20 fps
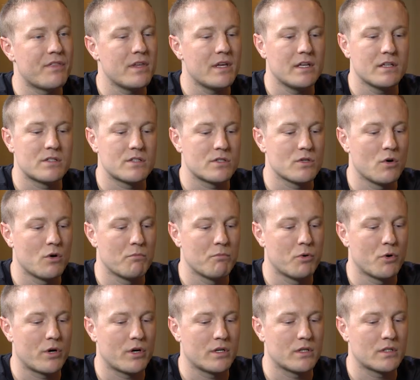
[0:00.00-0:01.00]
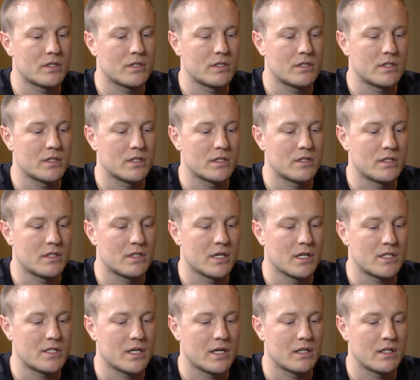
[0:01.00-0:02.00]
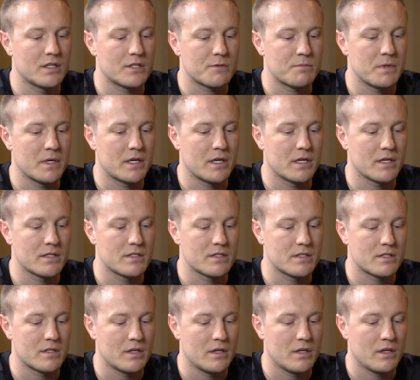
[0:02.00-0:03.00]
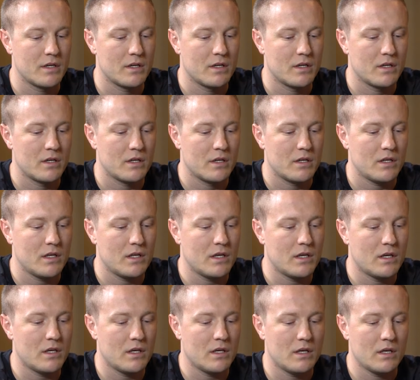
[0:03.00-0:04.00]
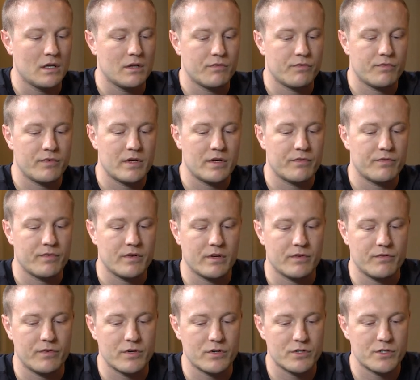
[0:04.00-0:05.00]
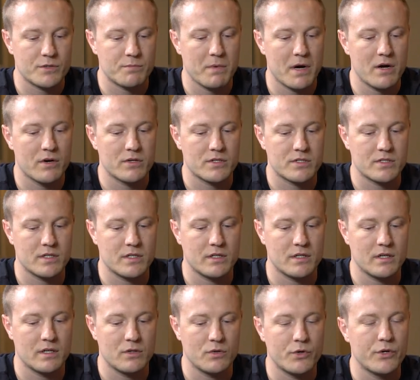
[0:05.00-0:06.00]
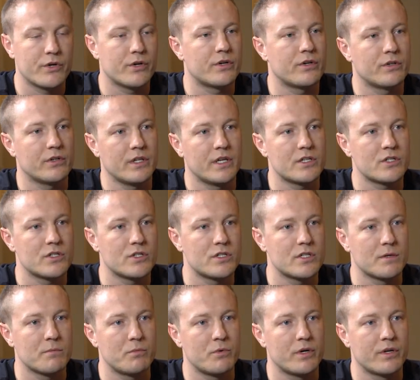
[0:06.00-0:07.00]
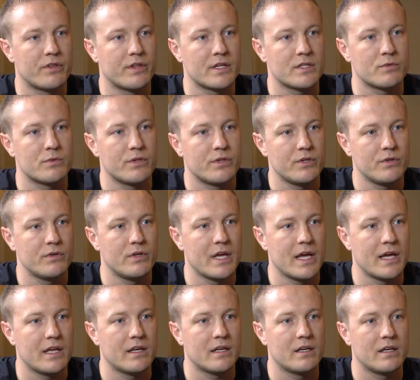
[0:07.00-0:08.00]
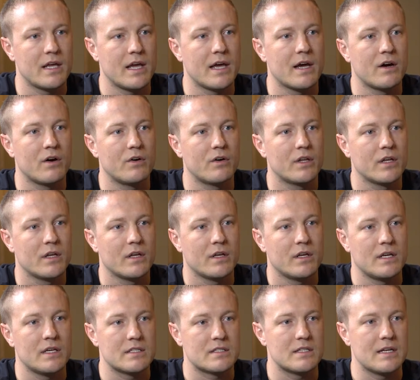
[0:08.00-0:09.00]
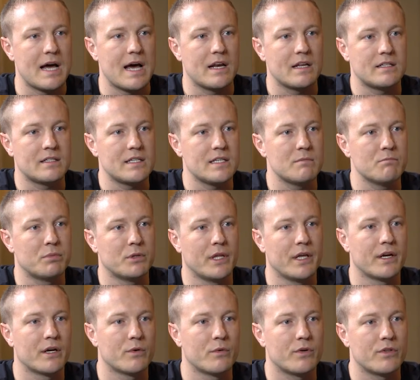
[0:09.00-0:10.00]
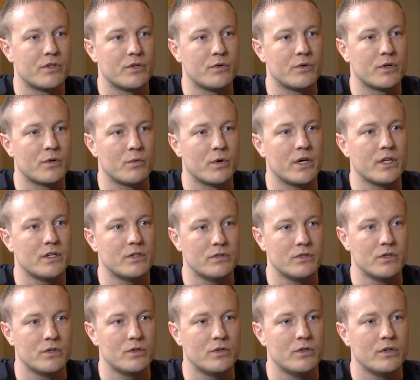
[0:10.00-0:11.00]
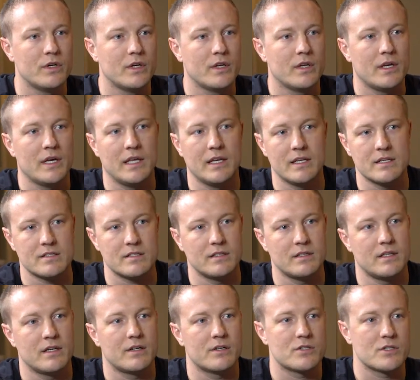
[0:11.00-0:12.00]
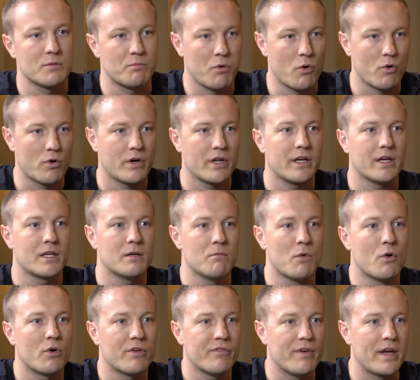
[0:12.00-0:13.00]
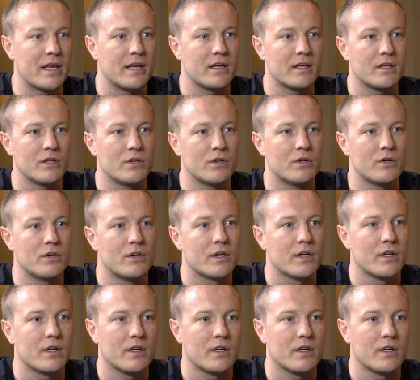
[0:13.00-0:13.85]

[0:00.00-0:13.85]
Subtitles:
think it's so important to touch on this, because if your spouse and who you're in a relationship with, that's with you day in and day out, is not a team player with you in what you do, and isn't there supporting and motivating you,